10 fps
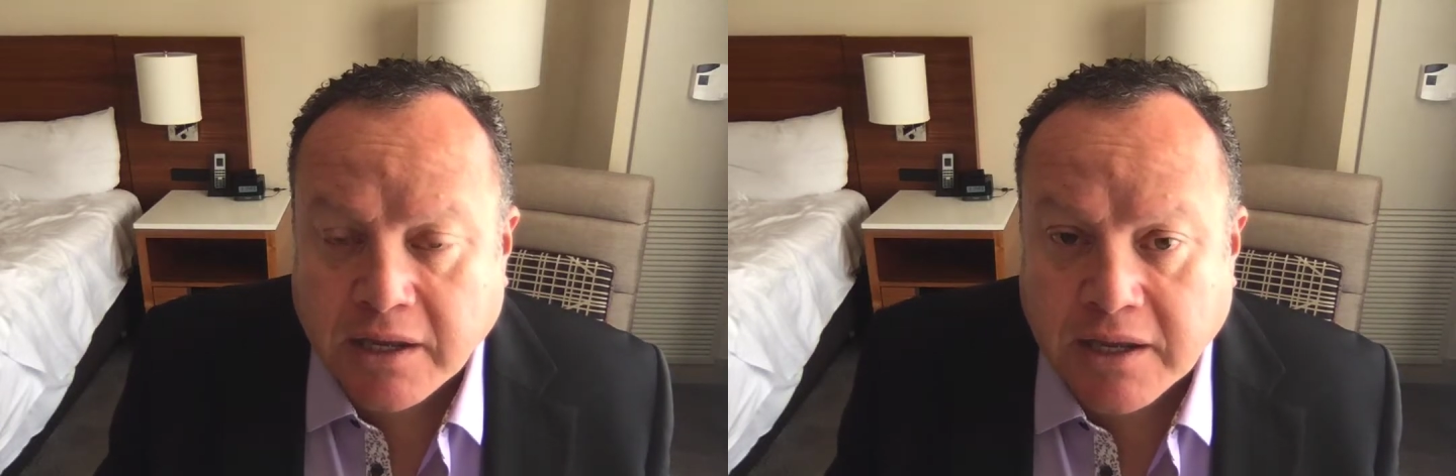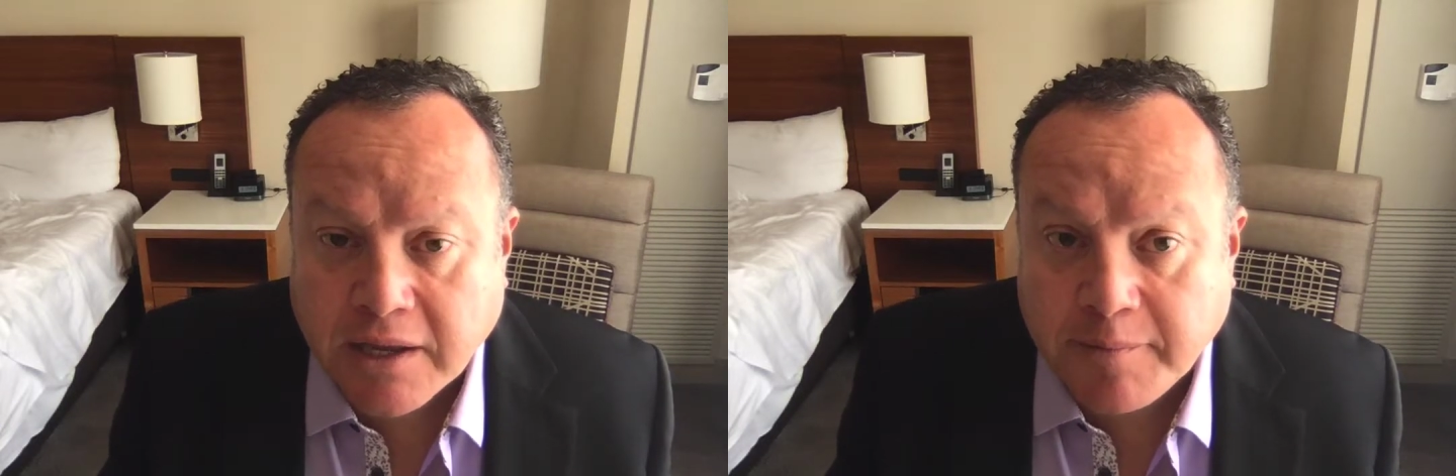
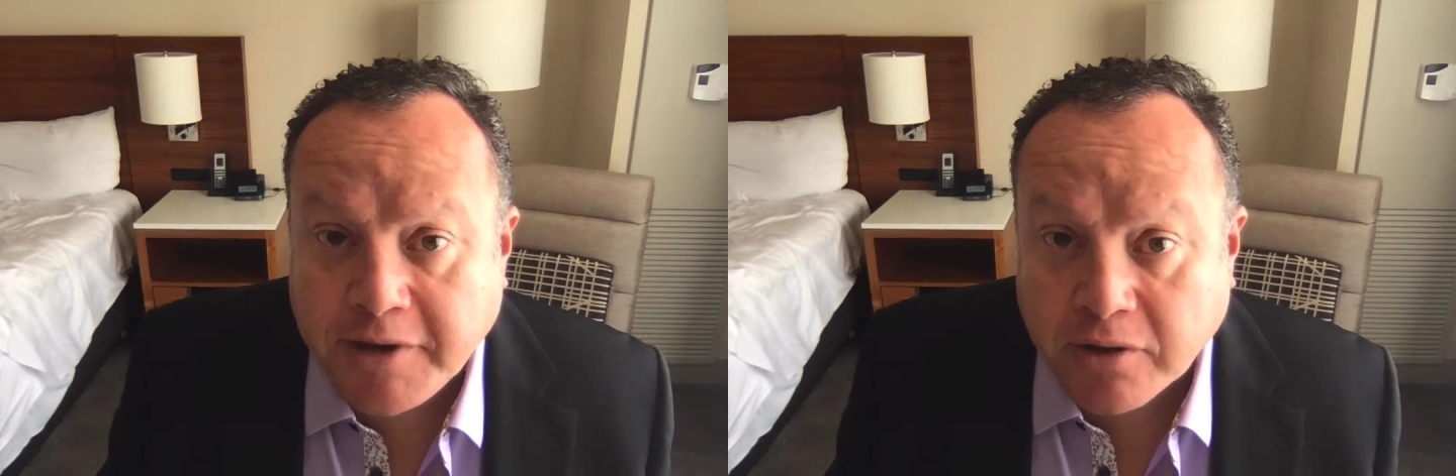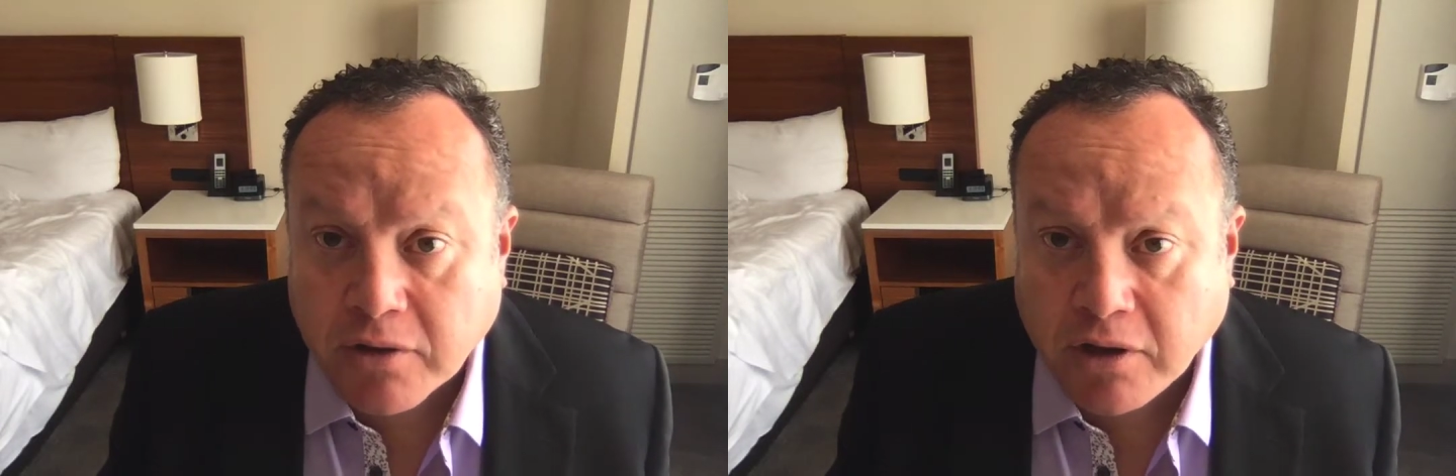in
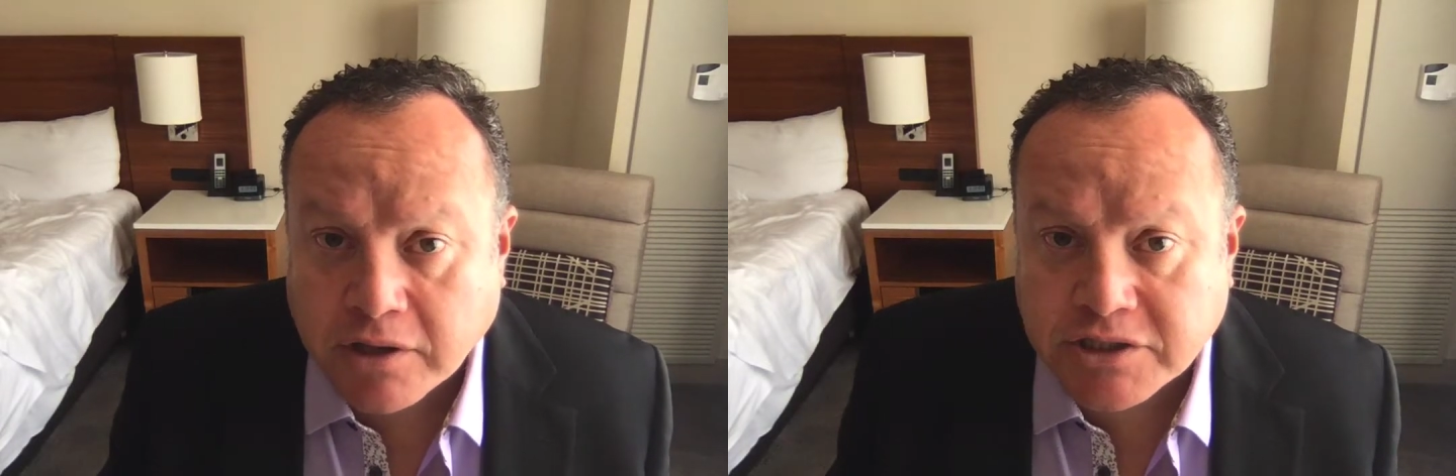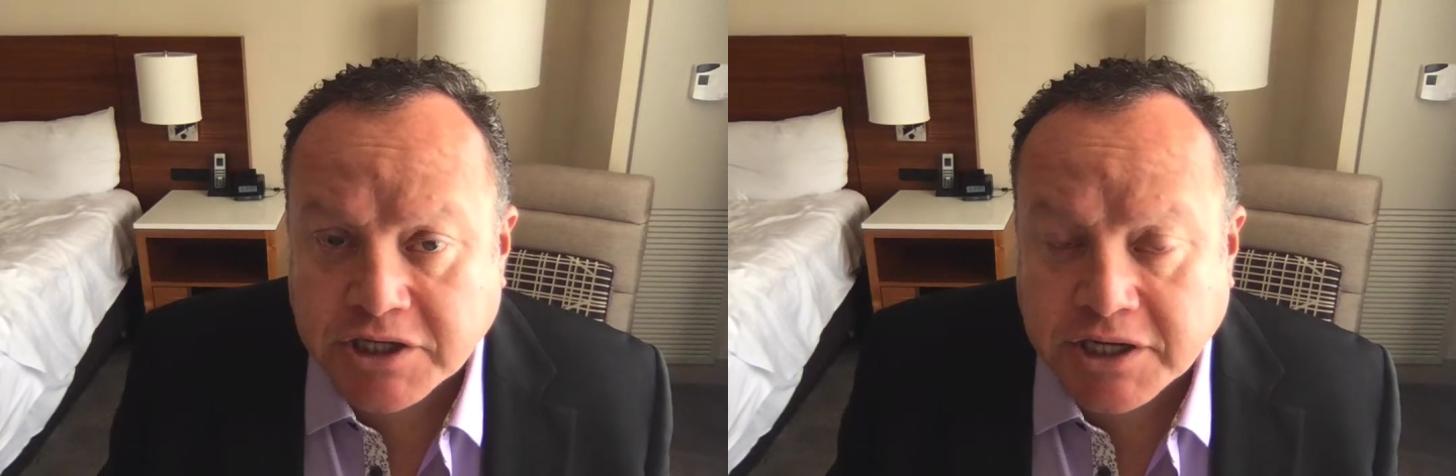
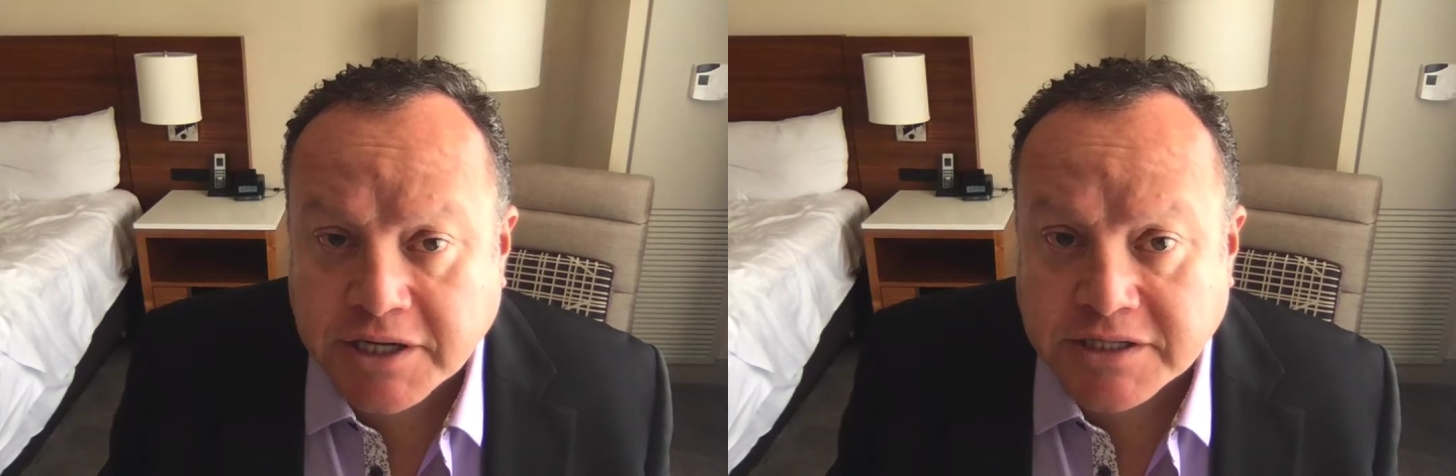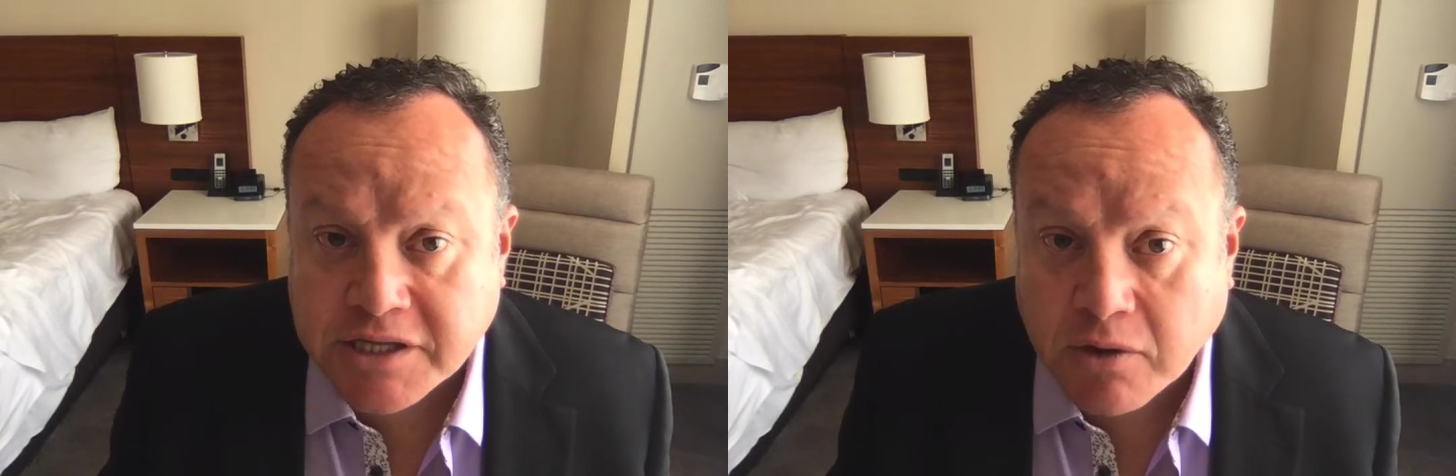oncology
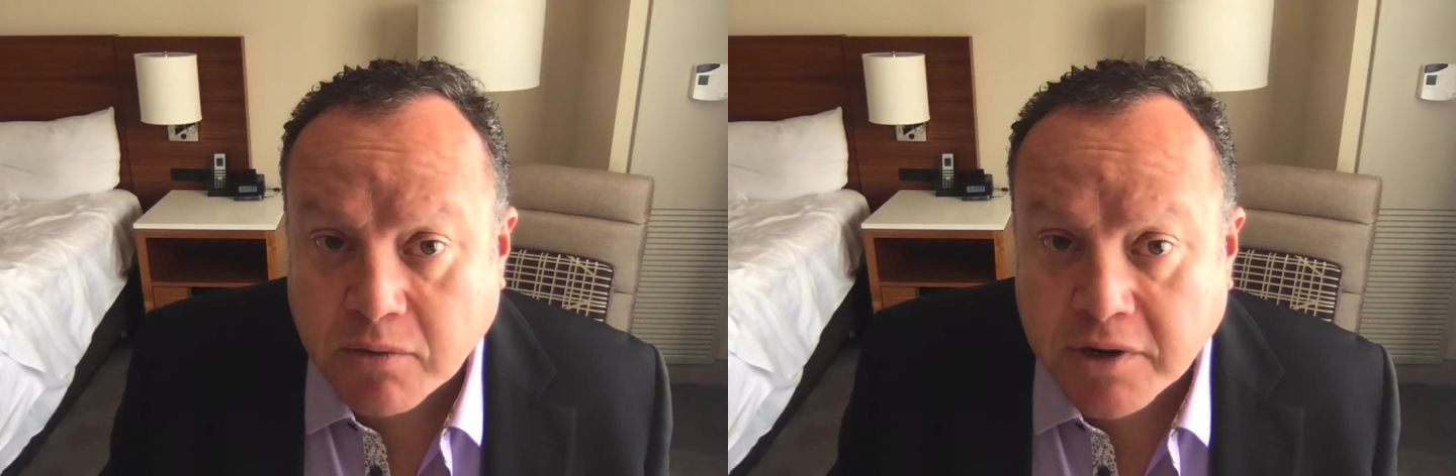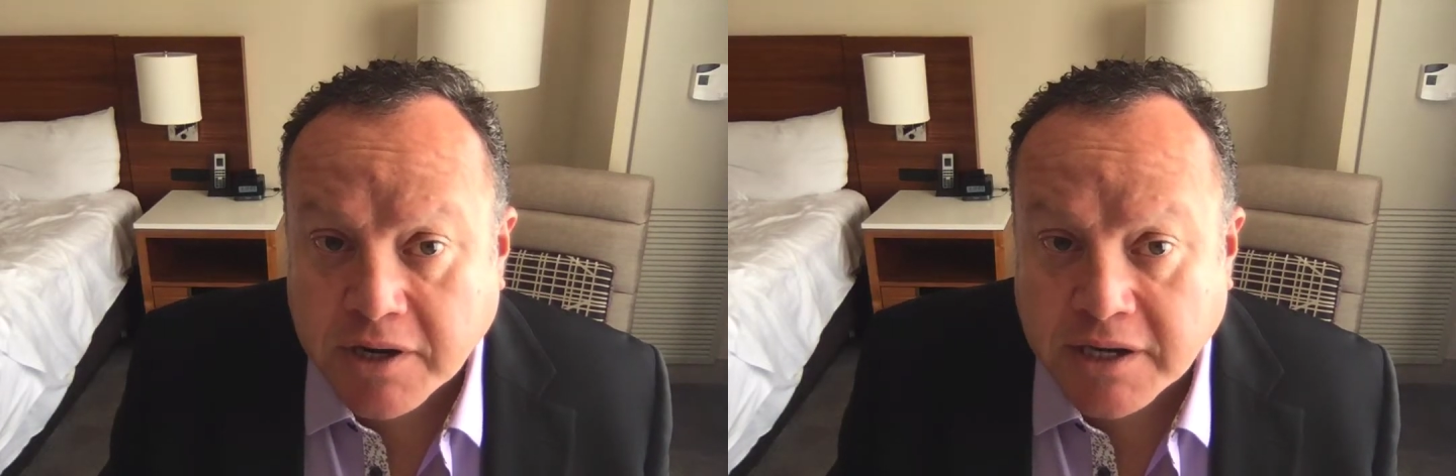is lower